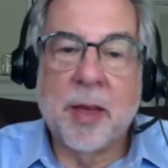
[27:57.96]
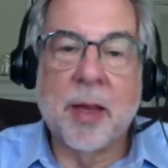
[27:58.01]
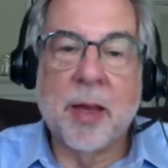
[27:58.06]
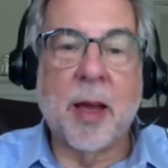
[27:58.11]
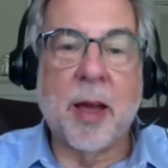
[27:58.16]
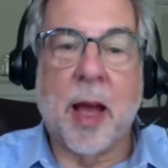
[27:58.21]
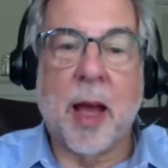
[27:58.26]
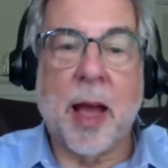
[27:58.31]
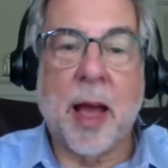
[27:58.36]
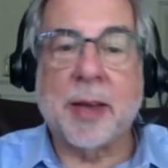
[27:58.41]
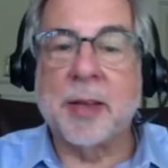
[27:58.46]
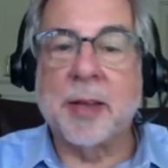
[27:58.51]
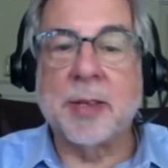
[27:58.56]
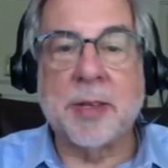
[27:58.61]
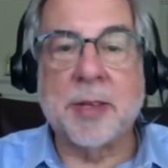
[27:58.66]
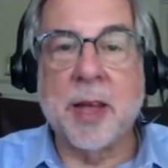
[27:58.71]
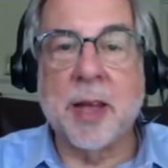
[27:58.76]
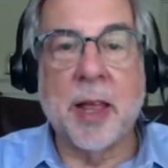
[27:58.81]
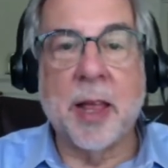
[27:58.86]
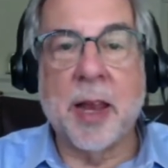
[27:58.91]
I could
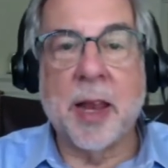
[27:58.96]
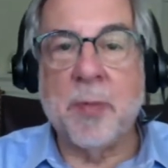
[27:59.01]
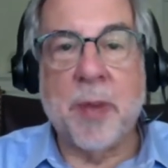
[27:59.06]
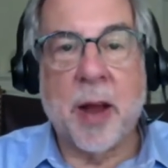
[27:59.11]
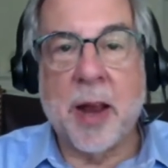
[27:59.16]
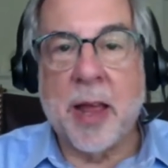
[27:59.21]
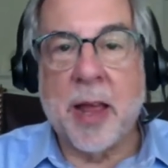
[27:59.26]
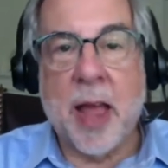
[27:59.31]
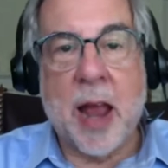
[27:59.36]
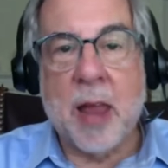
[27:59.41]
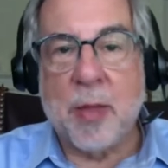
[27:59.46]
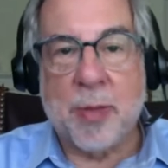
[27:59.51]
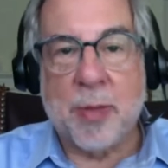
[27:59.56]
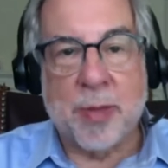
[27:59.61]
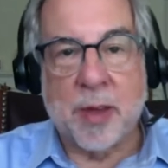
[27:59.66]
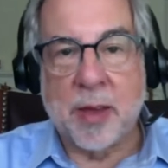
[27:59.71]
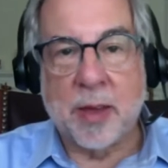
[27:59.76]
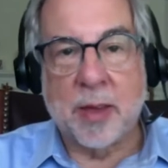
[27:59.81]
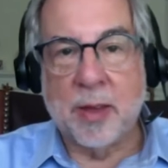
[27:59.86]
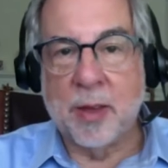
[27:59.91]
sell anybody
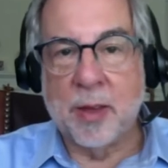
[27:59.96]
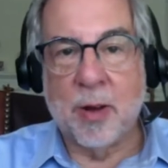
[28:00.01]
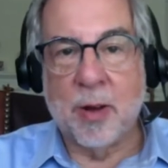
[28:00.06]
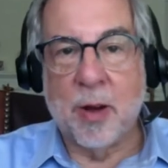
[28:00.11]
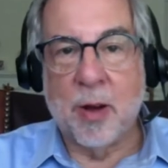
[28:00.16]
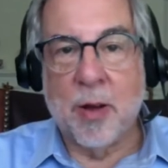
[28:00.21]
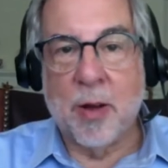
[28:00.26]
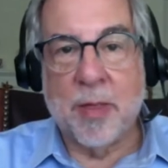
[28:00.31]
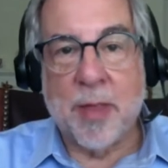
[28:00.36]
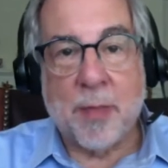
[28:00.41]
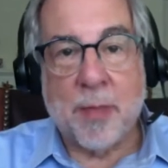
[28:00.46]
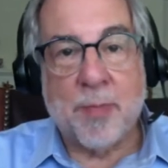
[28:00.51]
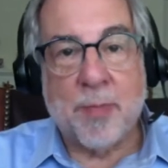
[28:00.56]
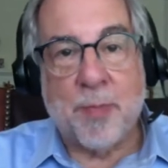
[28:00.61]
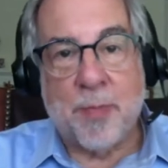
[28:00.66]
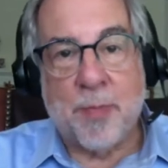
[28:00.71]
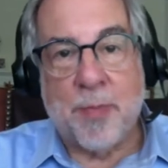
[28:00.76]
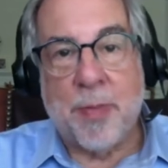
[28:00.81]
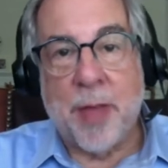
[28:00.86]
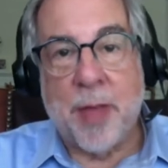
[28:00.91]
anything, and
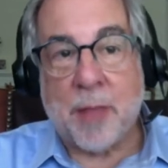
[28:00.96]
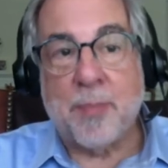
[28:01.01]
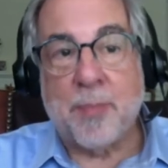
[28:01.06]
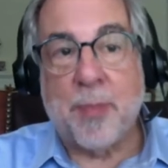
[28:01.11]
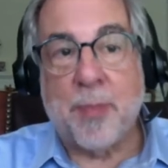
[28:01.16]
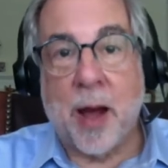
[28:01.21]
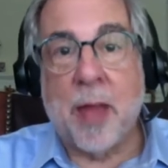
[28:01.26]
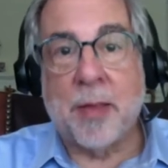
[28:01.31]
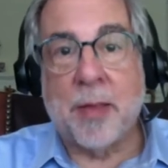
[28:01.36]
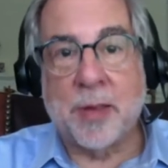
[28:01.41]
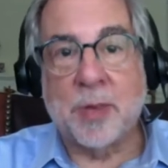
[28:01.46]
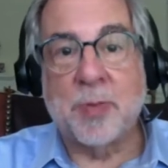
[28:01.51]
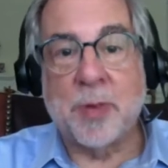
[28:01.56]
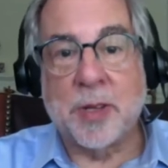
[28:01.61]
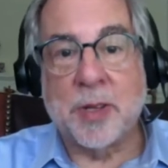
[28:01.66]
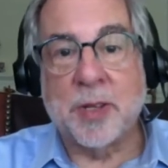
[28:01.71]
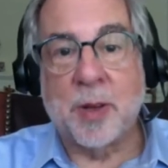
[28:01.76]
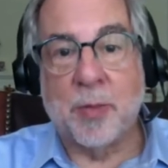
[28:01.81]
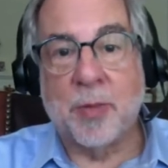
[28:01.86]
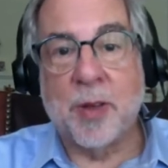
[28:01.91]
that bothers me
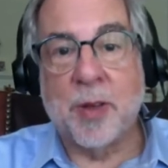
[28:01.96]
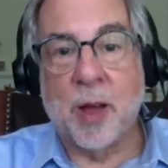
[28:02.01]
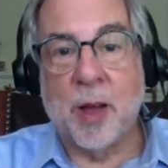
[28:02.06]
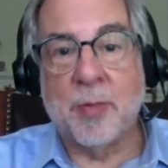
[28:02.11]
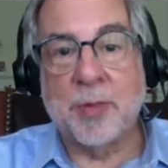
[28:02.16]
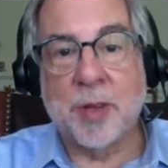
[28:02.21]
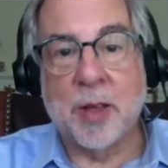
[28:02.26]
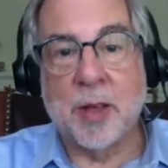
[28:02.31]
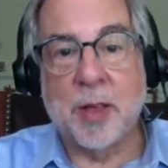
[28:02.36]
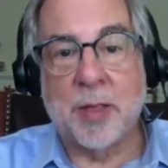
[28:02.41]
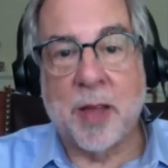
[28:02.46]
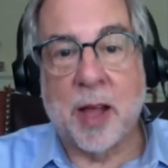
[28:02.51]
sometimes. That's